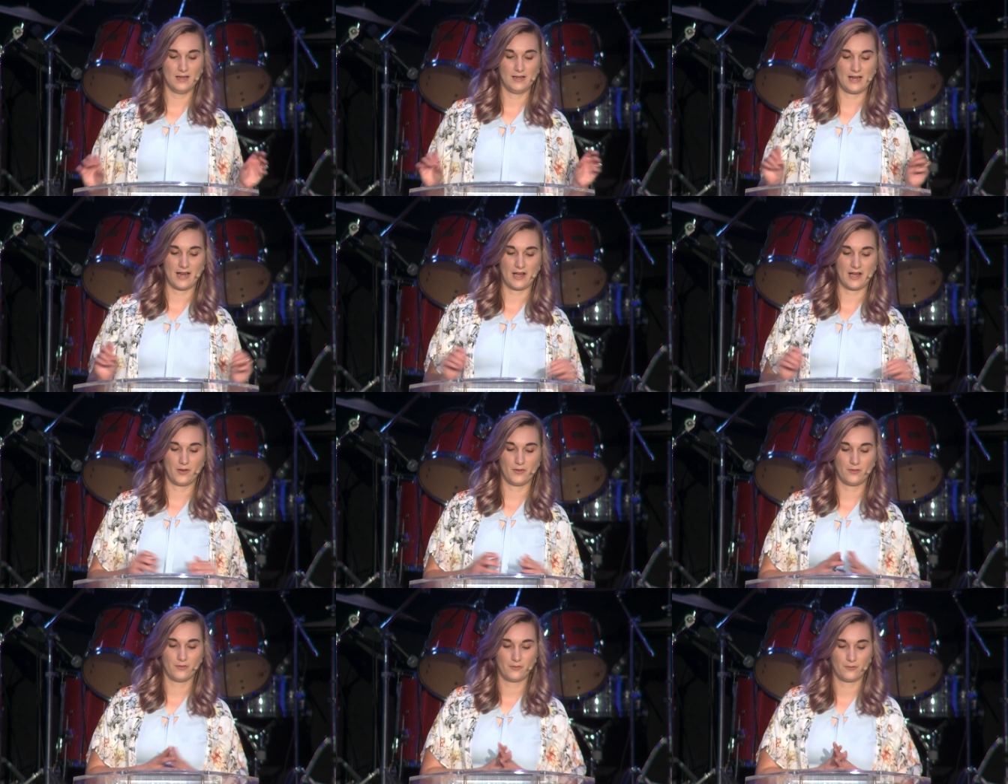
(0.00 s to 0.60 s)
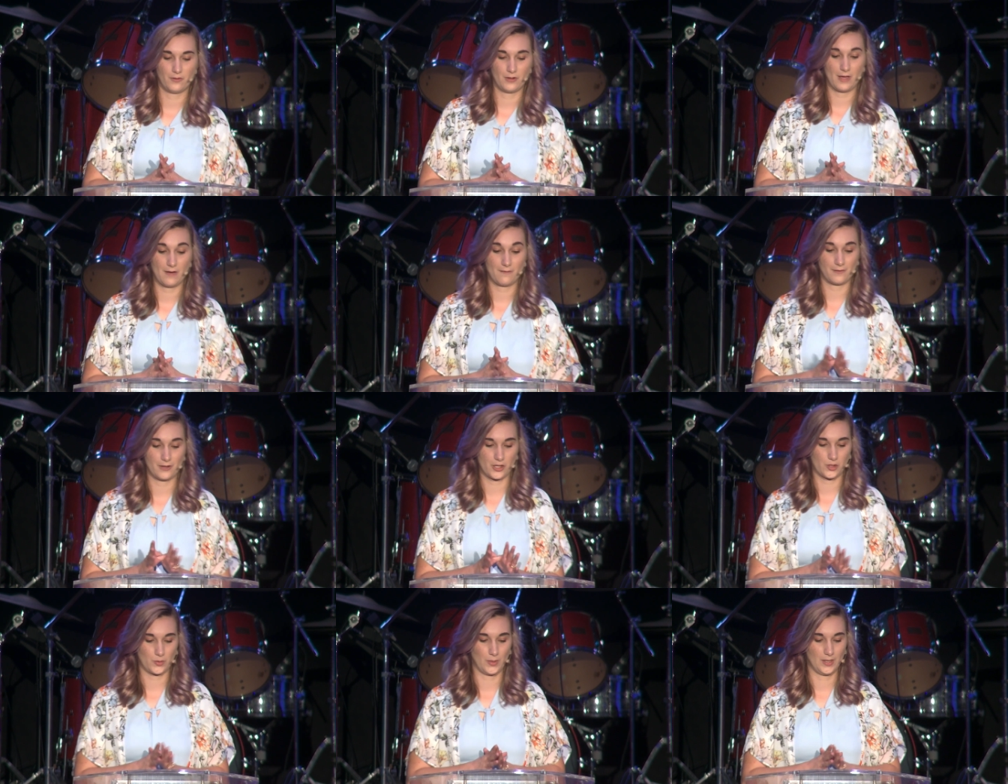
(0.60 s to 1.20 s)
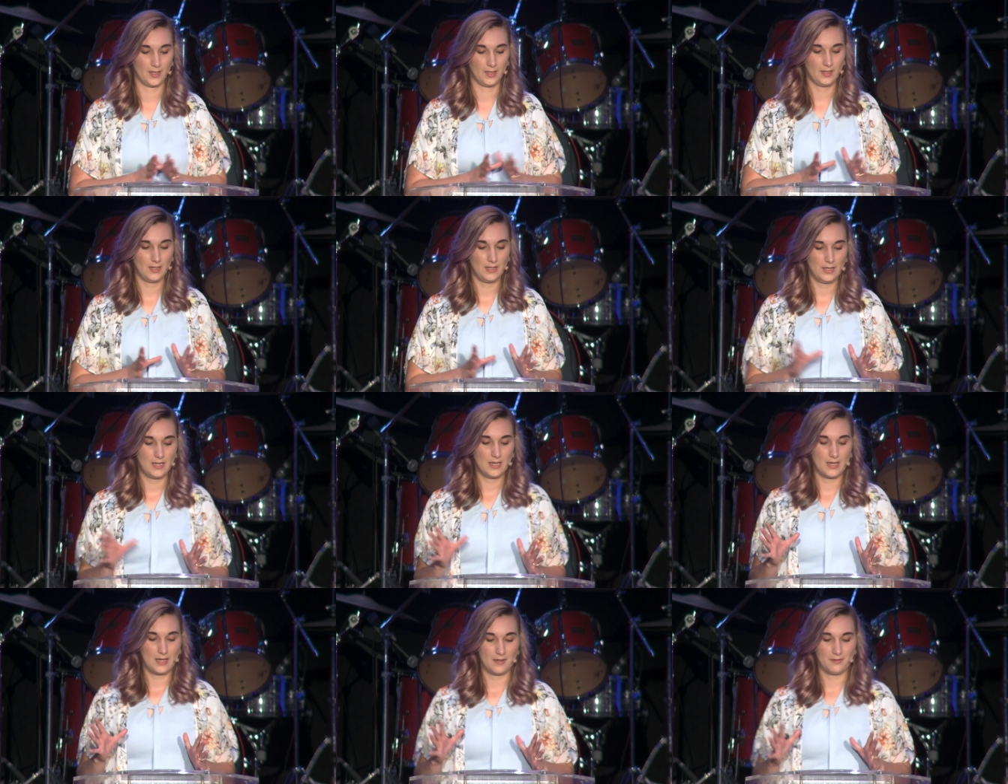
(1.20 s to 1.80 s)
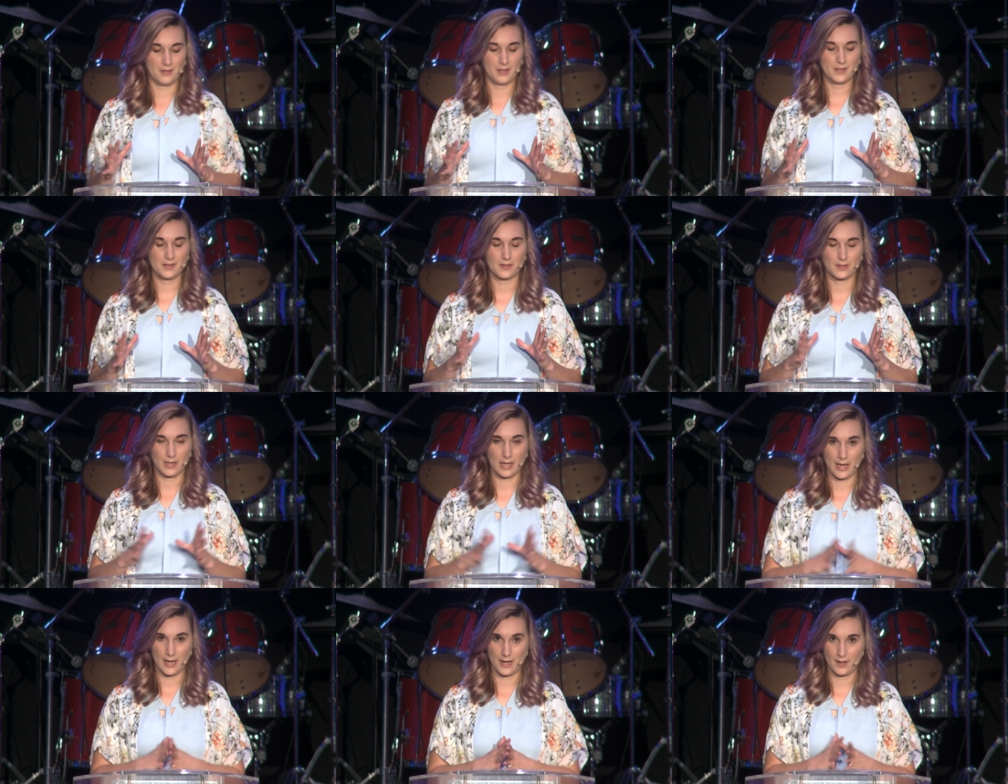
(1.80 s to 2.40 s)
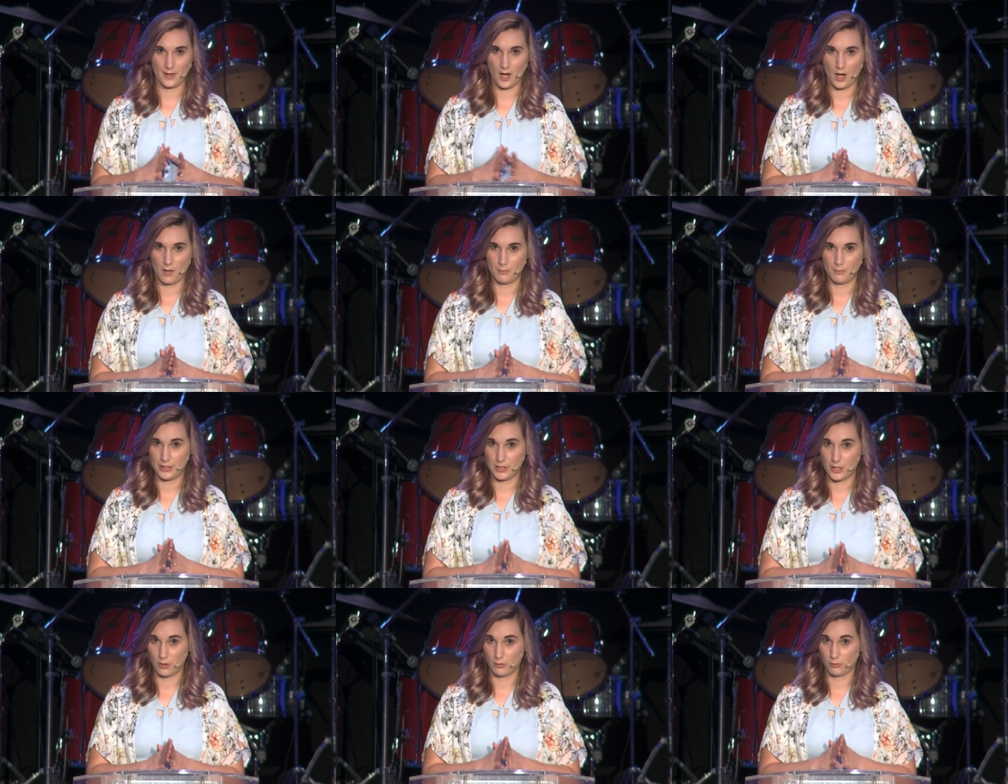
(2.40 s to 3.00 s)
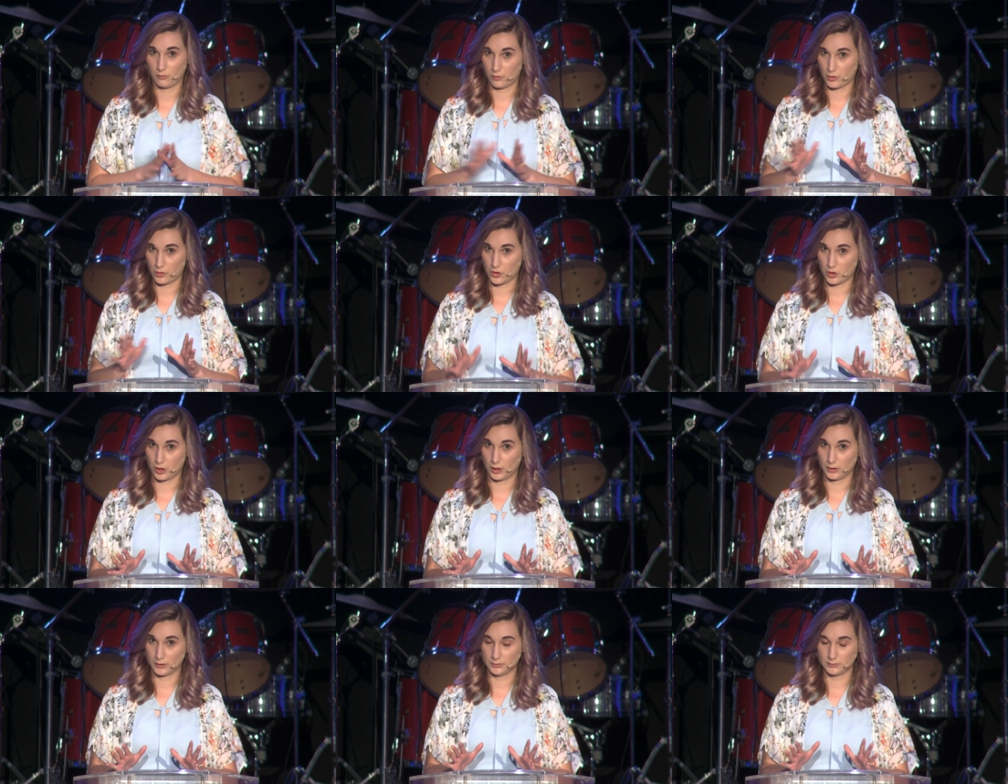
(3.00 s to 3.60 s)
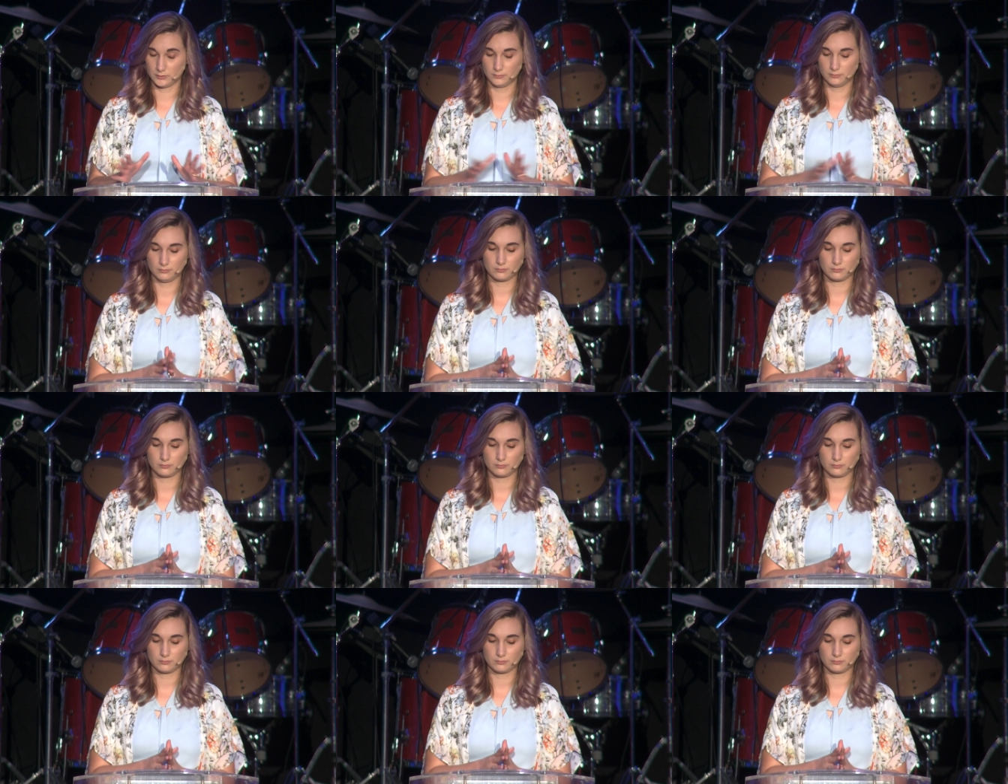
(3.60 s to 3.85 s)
Now, for that first one. This cannot be known for sure.